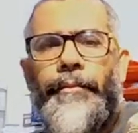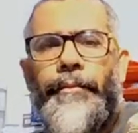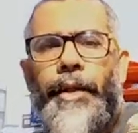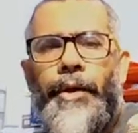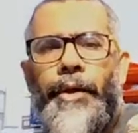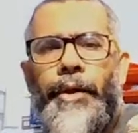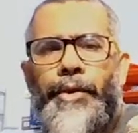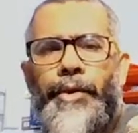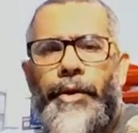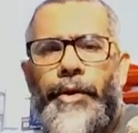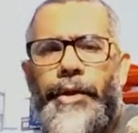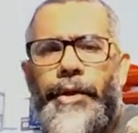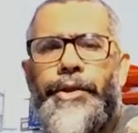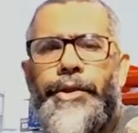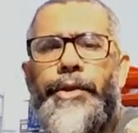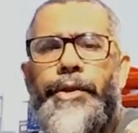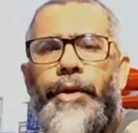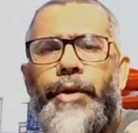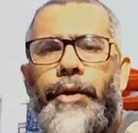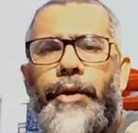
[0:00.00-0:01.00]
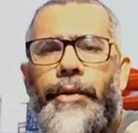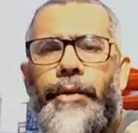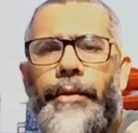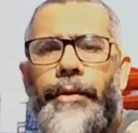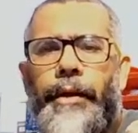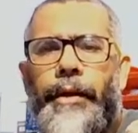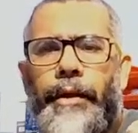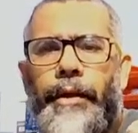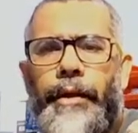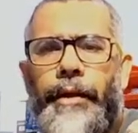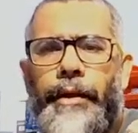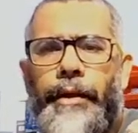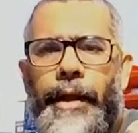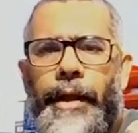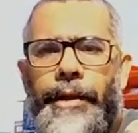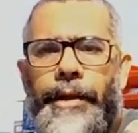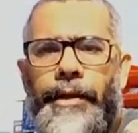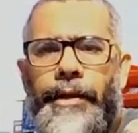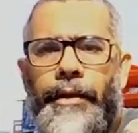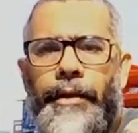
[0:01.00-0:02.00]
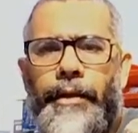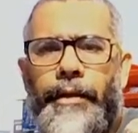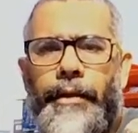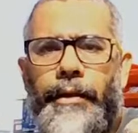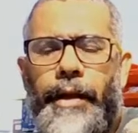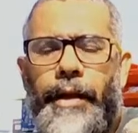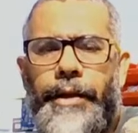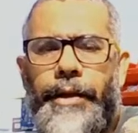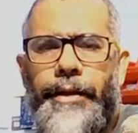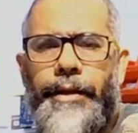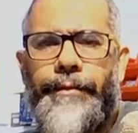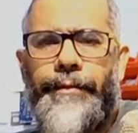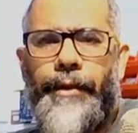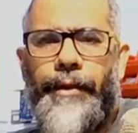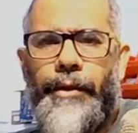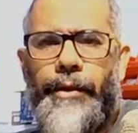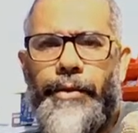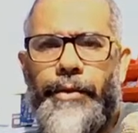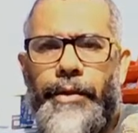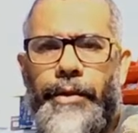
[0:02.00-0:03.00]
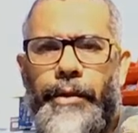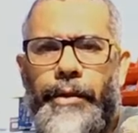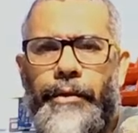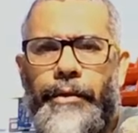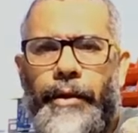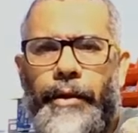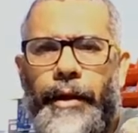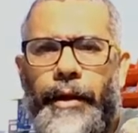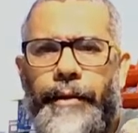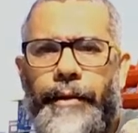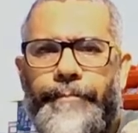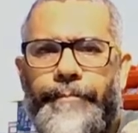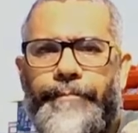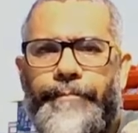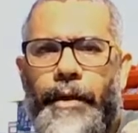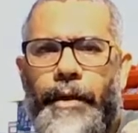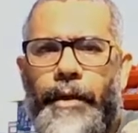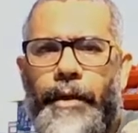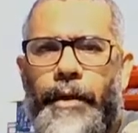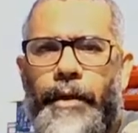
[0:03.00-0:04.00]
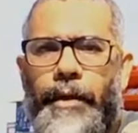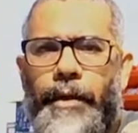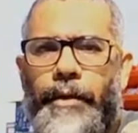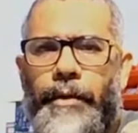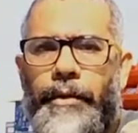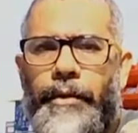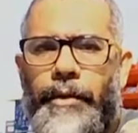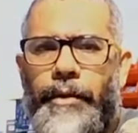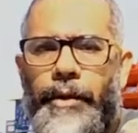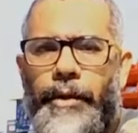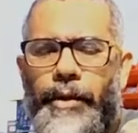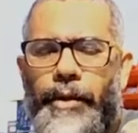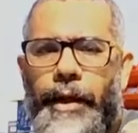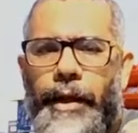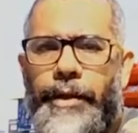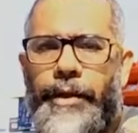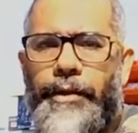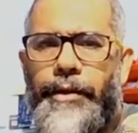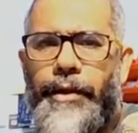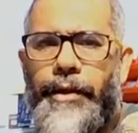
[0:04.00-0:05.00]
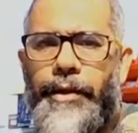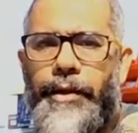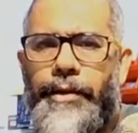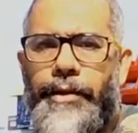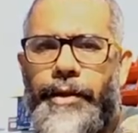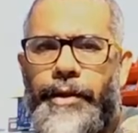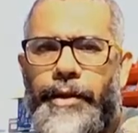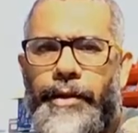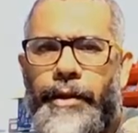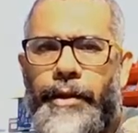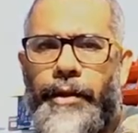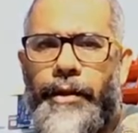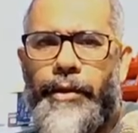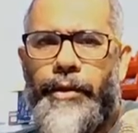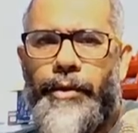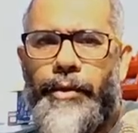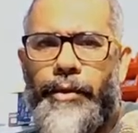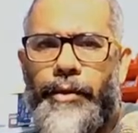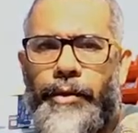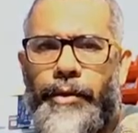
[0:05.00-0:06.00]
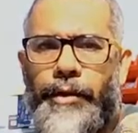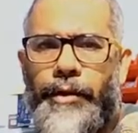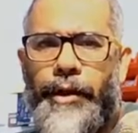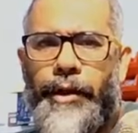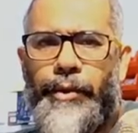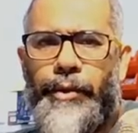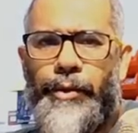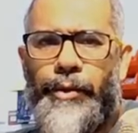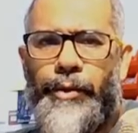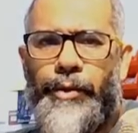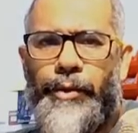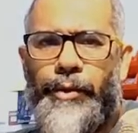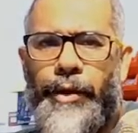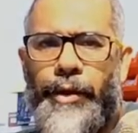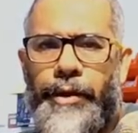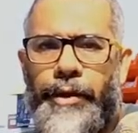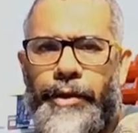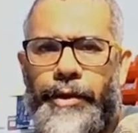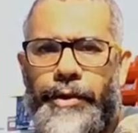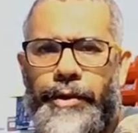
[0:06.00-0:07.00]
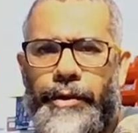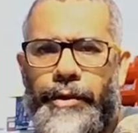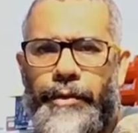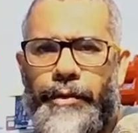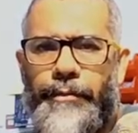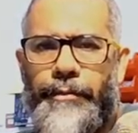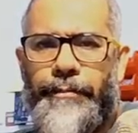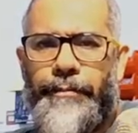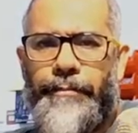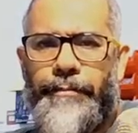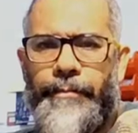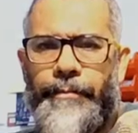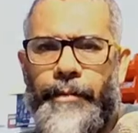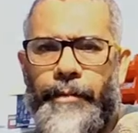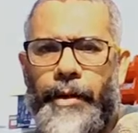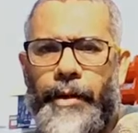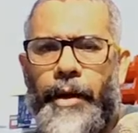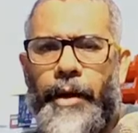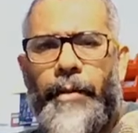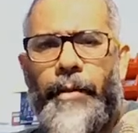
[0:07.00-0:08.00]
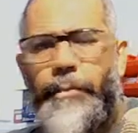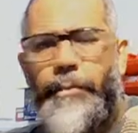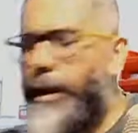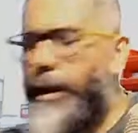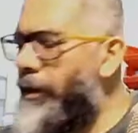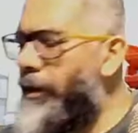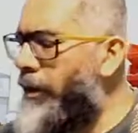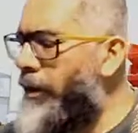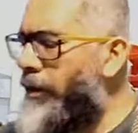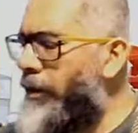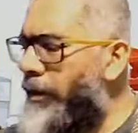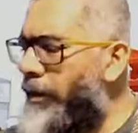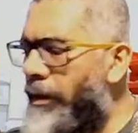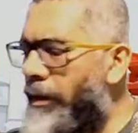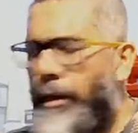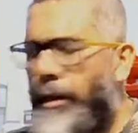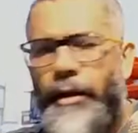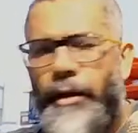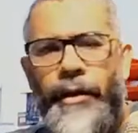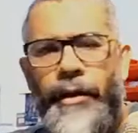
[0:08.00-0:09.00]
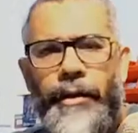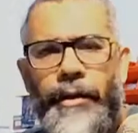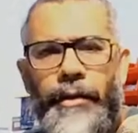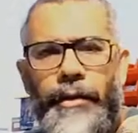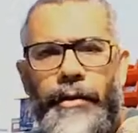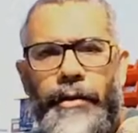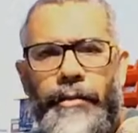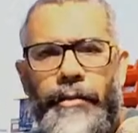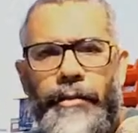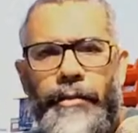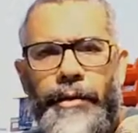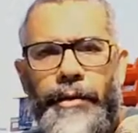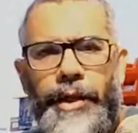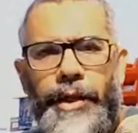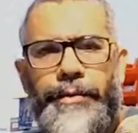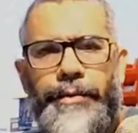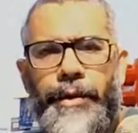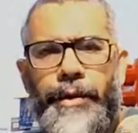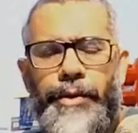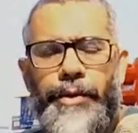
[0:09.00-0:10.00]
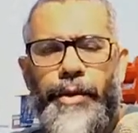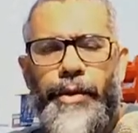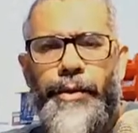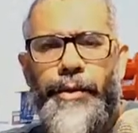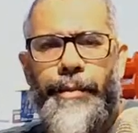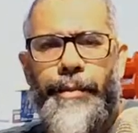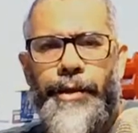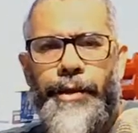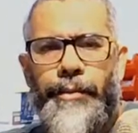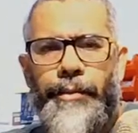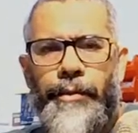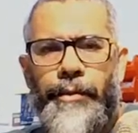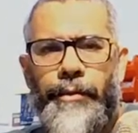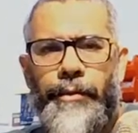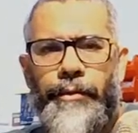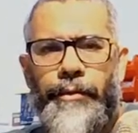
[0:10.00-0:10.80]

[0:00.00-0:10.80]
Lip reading: So this is going to be a lasing frequency, okay? And your laser is just a 3-to-2 transition. But this one is also possible.